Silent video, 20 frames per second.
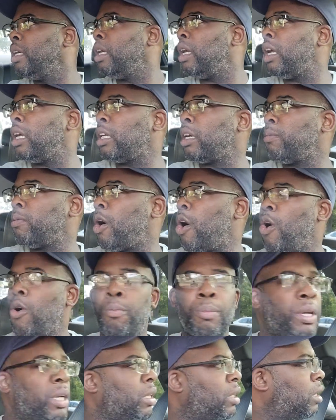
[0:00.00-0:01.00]
And I'm
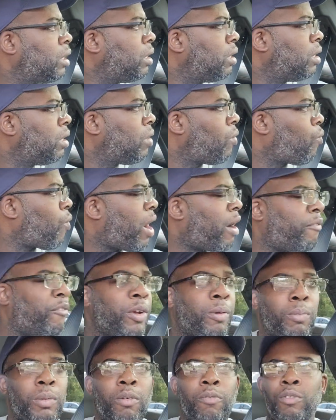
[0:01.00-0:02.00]
hoping while
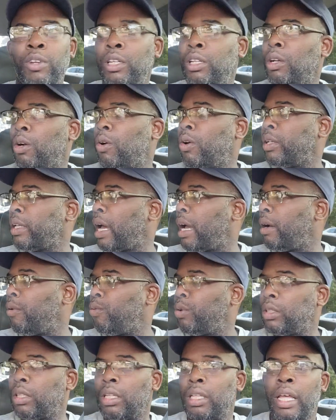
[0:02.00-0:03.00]
filming the video, unlike
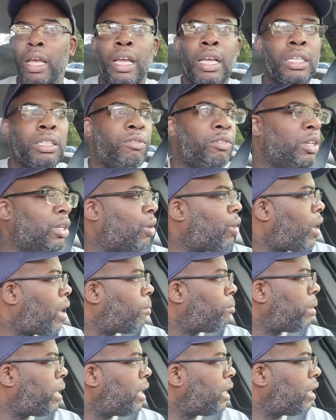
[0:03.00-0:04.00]
with the last video I
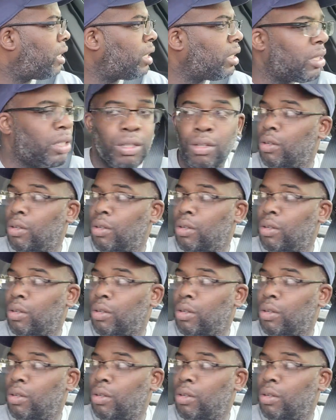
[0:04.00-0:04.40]
made